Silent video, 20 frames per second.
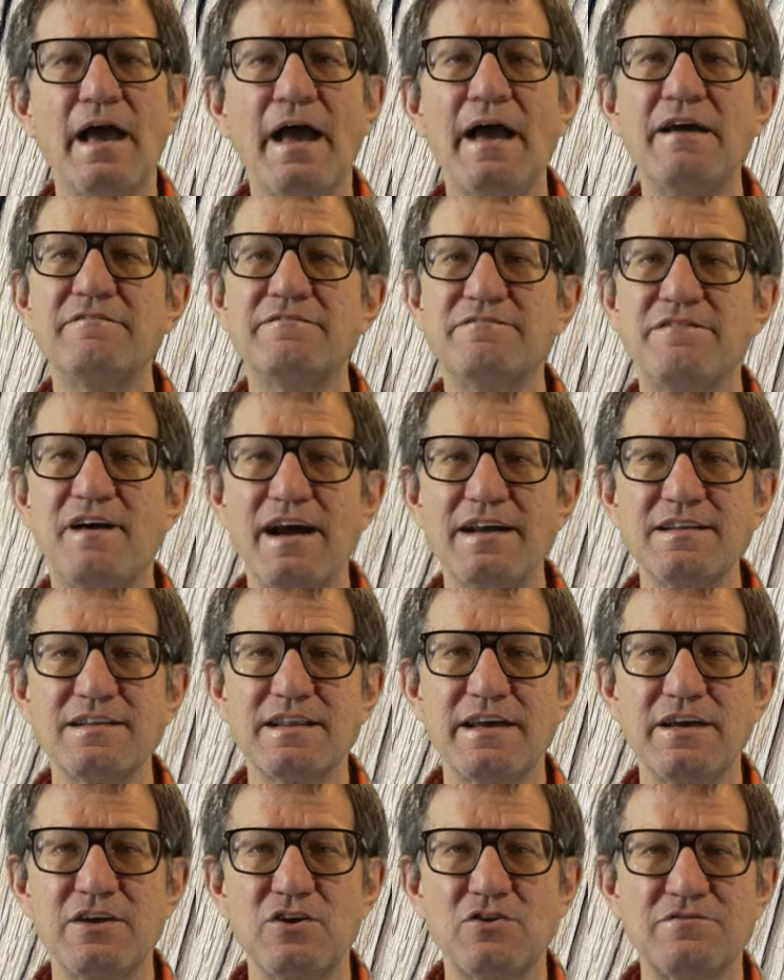And
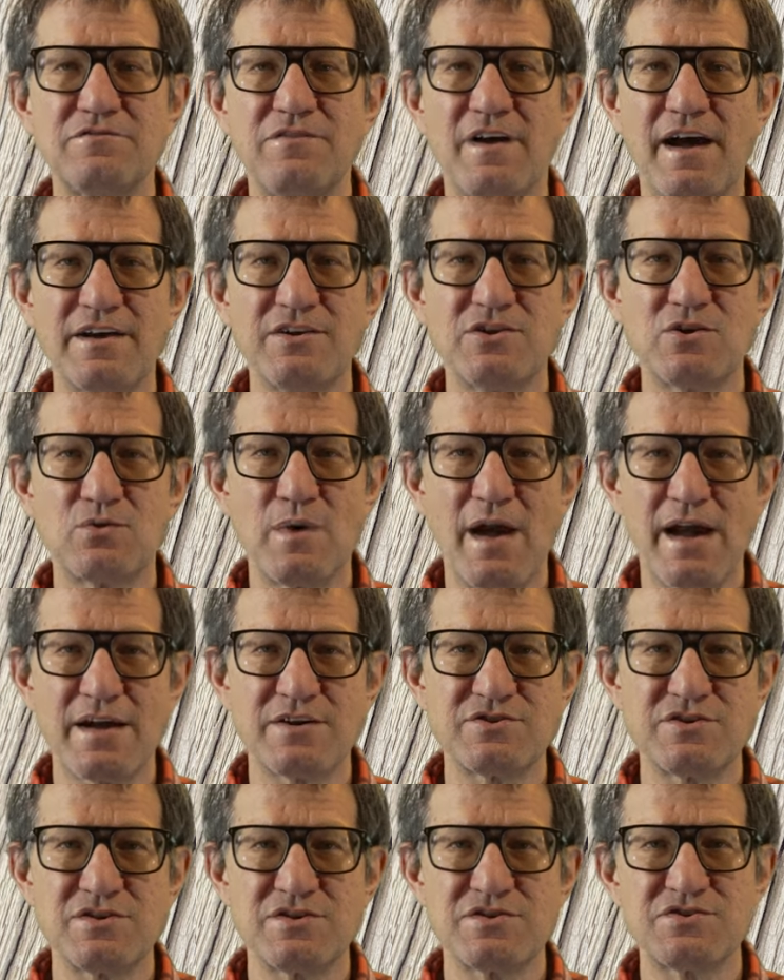finally, you'll find
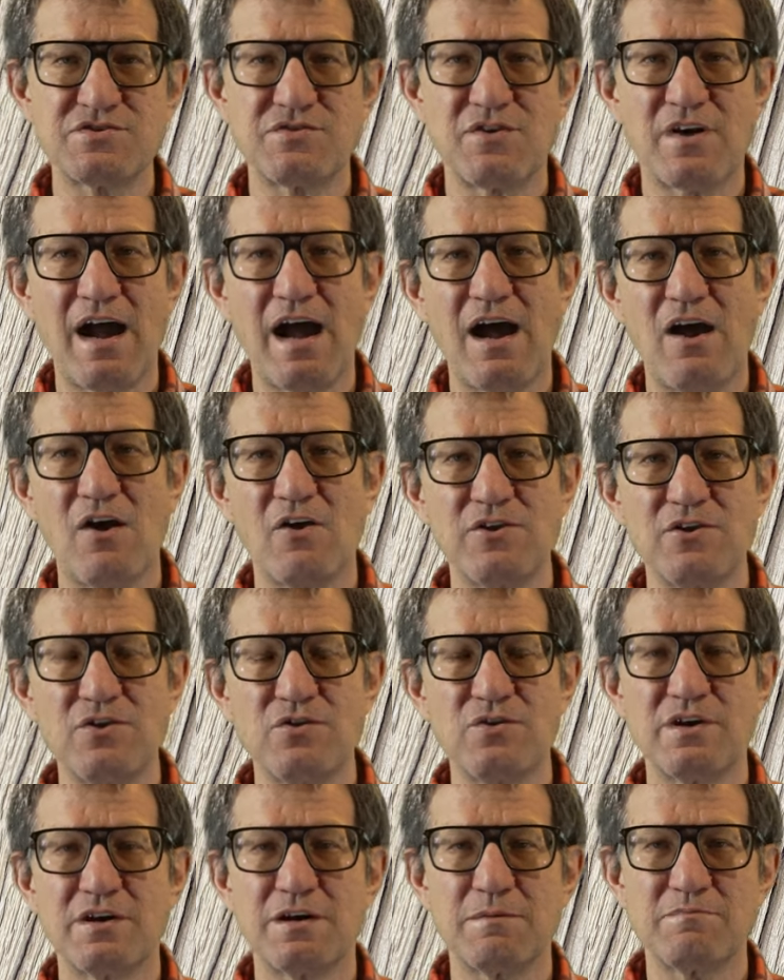directions for how
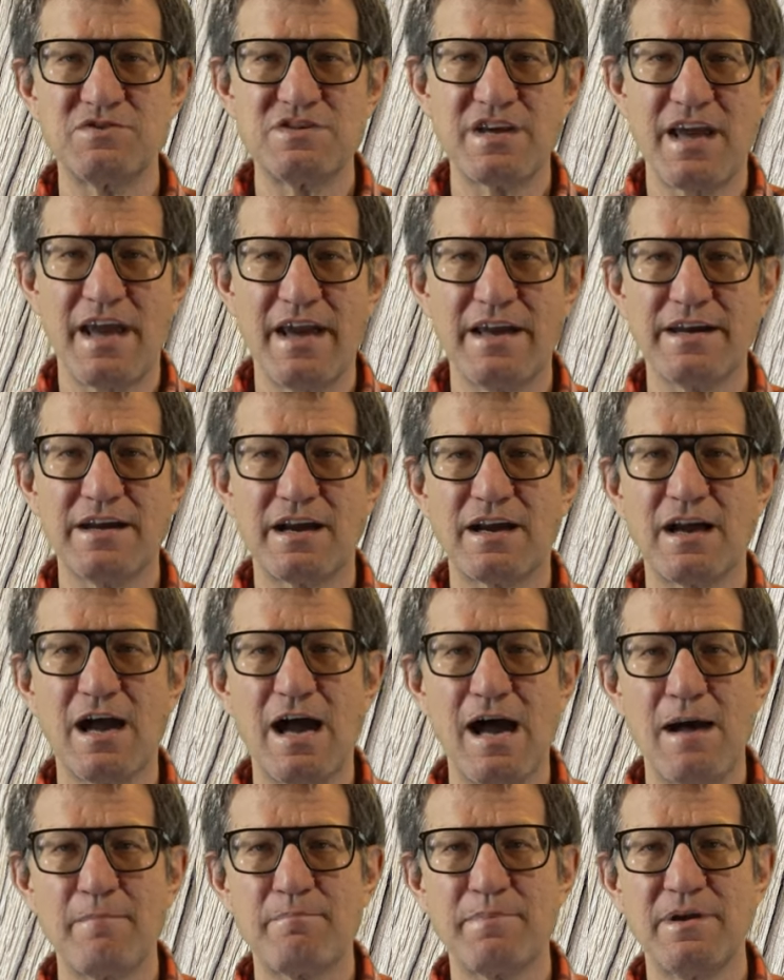you can obtain a
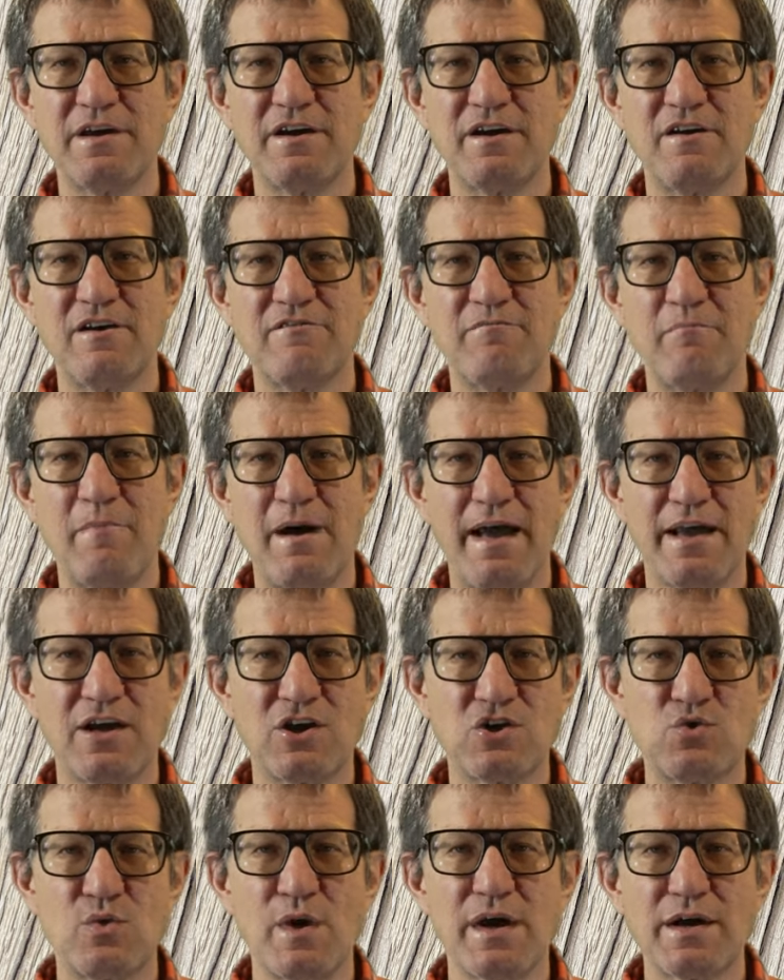copy of my
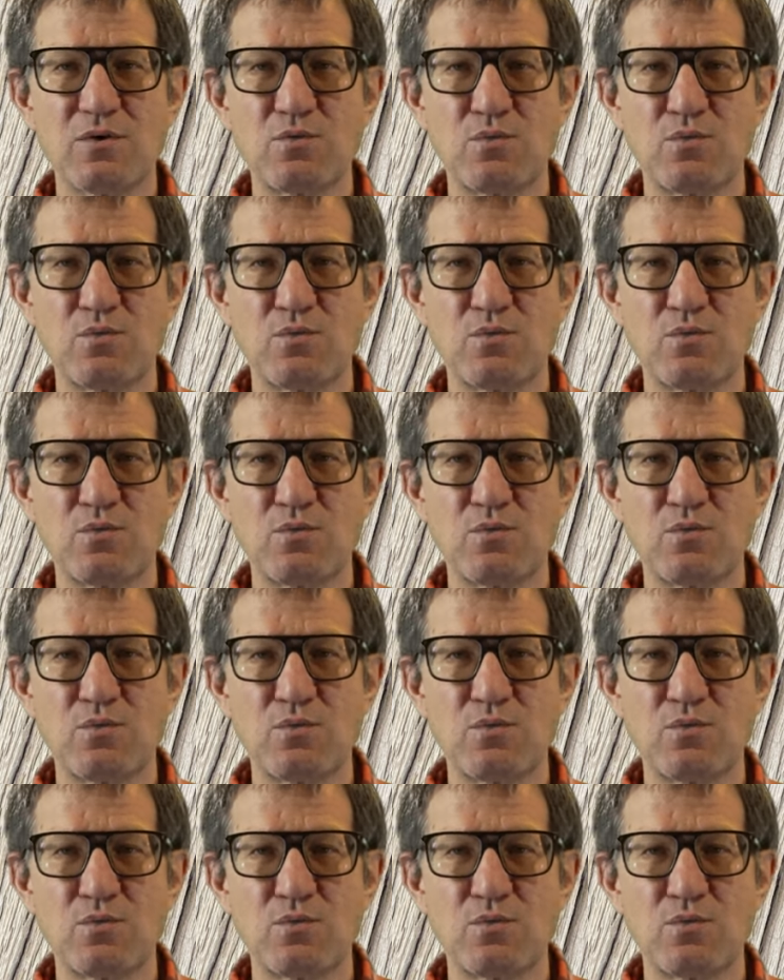Quick